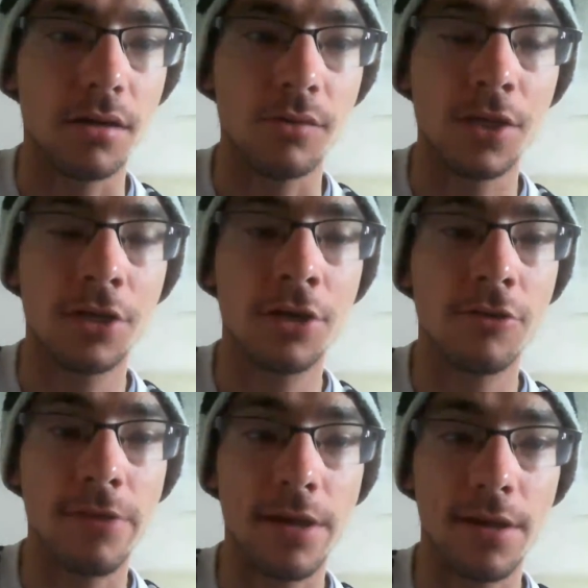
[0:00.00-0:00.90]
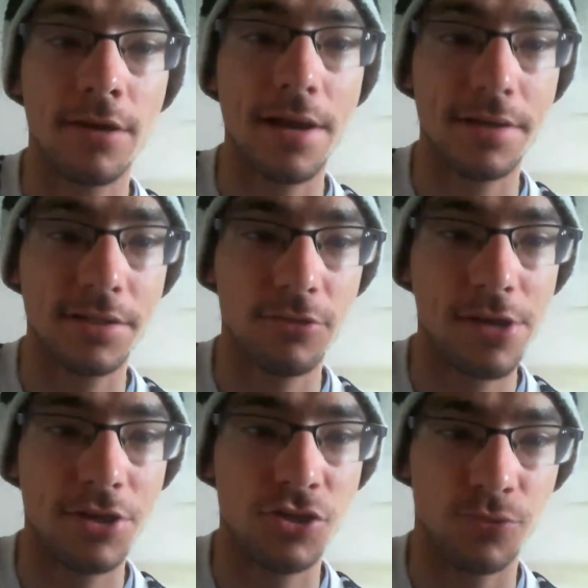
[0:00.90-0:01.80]
they could have went and gotten
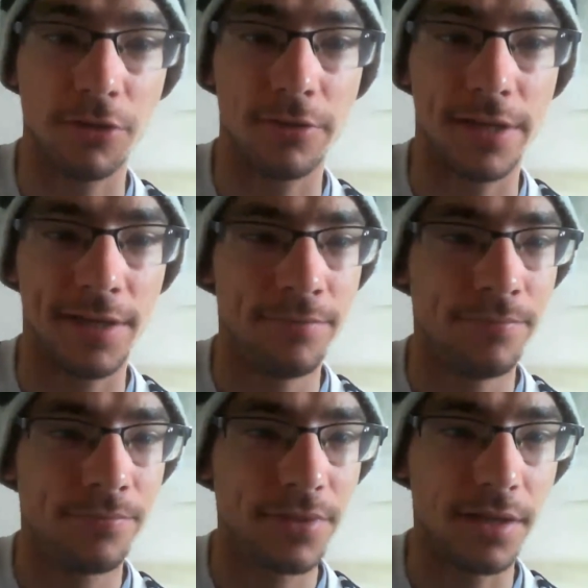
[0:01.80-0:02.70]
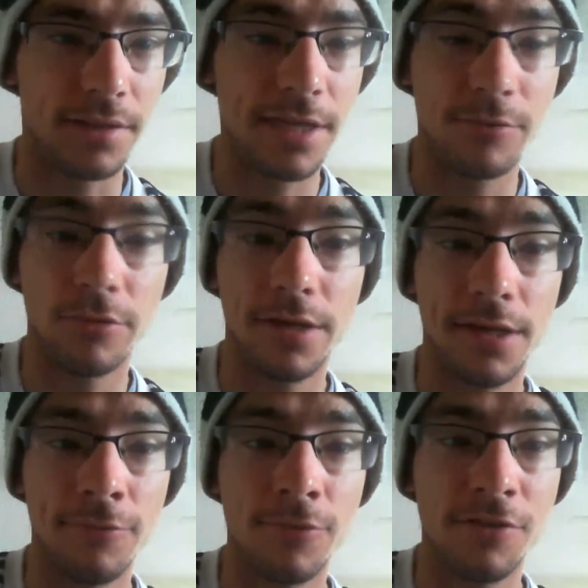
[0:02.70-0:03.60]
Delic, really. And that
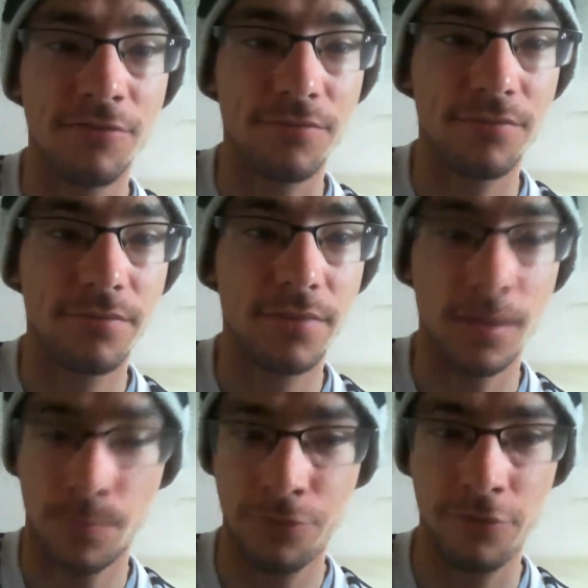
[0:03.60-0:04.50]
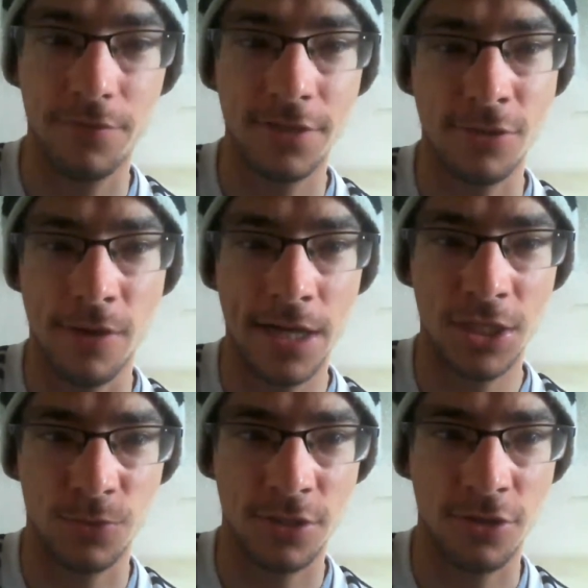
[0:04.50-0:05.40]
really would have improved the
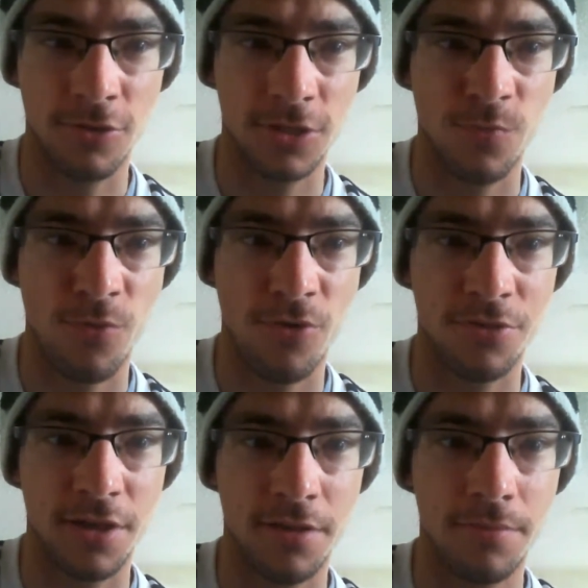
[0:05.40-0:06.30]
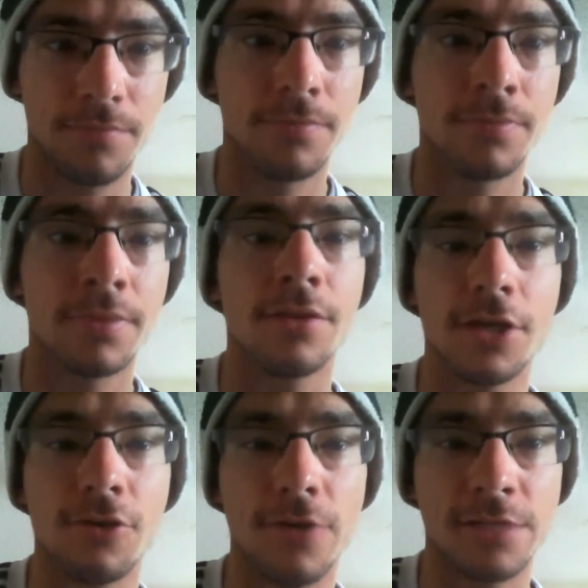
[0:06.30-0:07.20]
squad's results more than
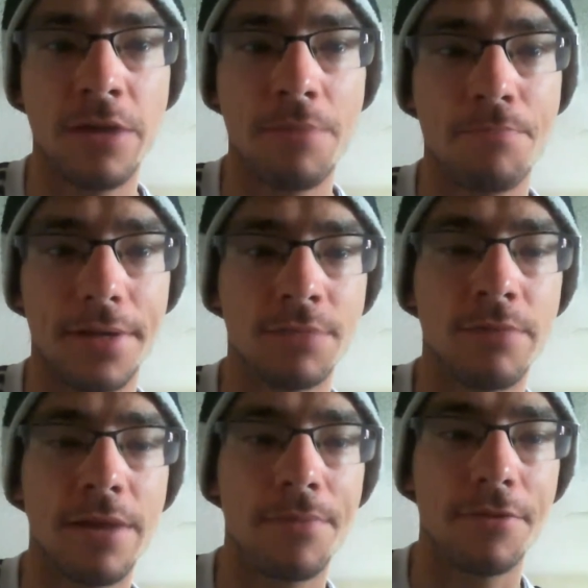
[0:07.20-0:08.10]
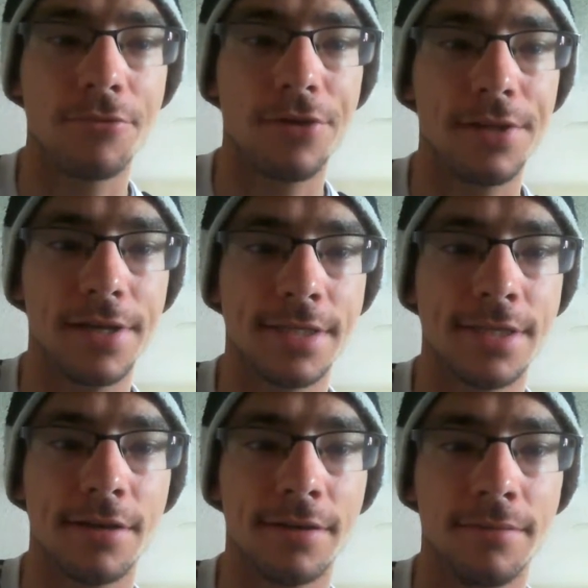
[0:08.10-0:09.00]
Nicolas Pepe, despite being really nice
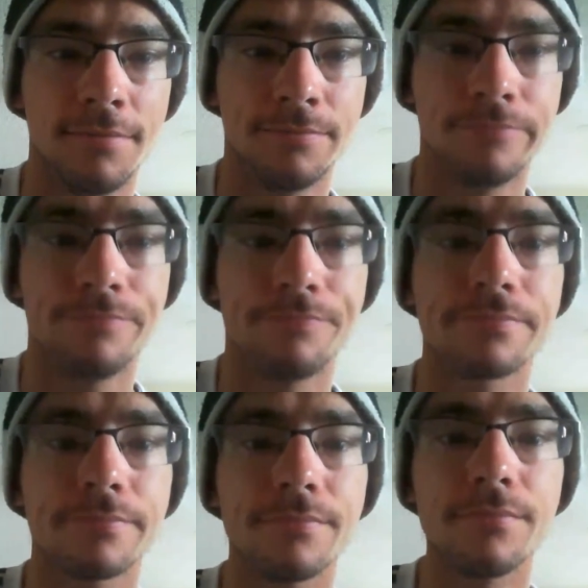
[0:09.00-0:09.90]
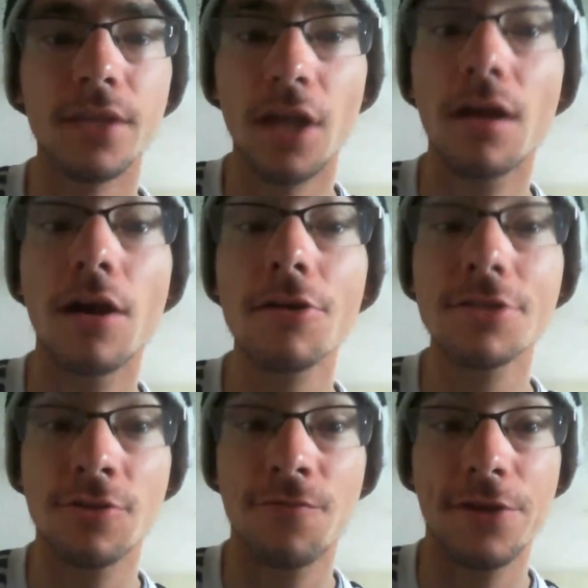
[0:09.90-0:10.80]
signing.
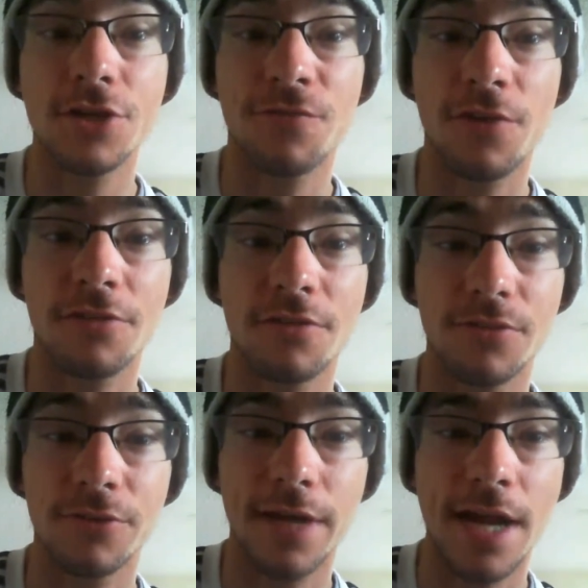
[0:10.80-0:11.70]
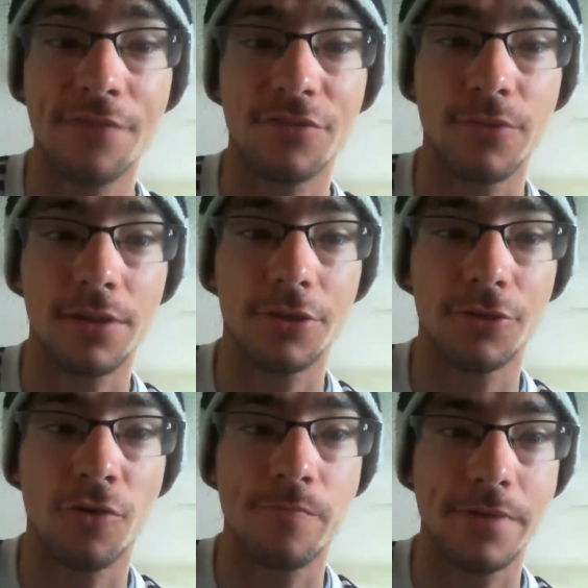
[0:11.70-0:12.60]
Arsenal finished fifth. They're going to have to win the
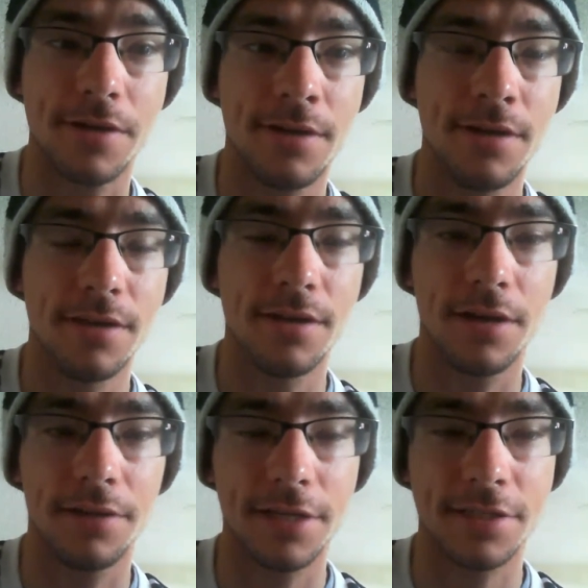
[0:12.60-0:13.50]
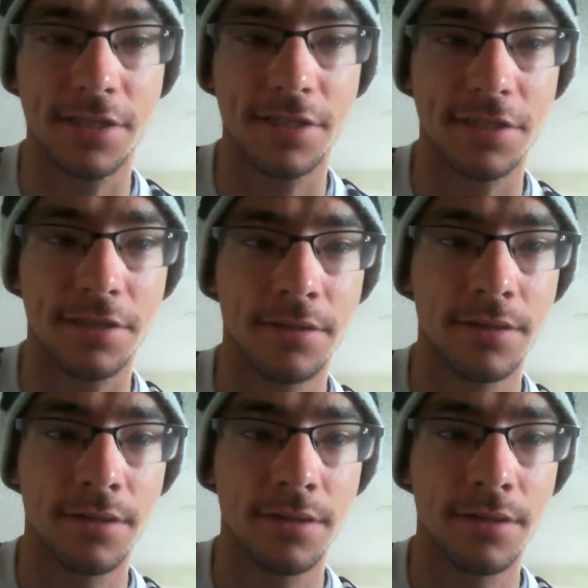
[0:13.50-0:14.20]
Europa next season.